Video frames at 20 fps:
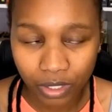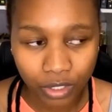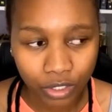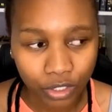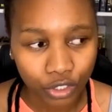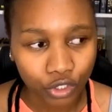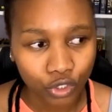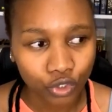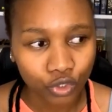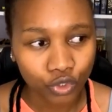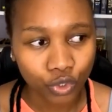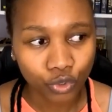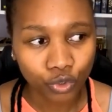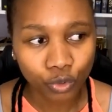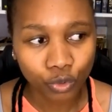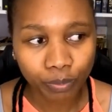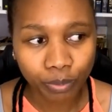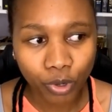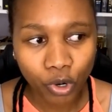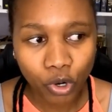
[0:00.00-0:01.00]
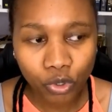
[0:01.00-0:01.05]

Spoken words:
So you post